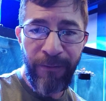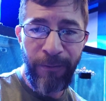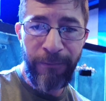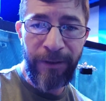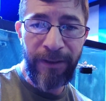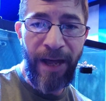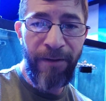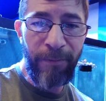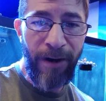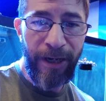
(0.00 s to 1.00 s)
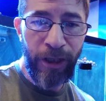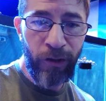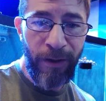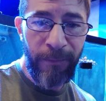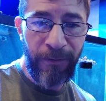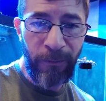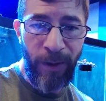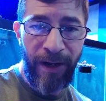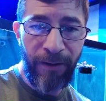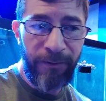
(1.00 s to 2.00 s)
we feed live brine shrimp as
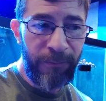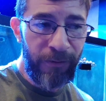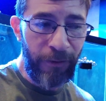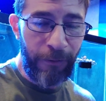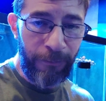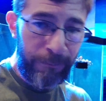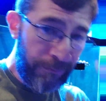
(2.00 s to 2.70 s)
well. So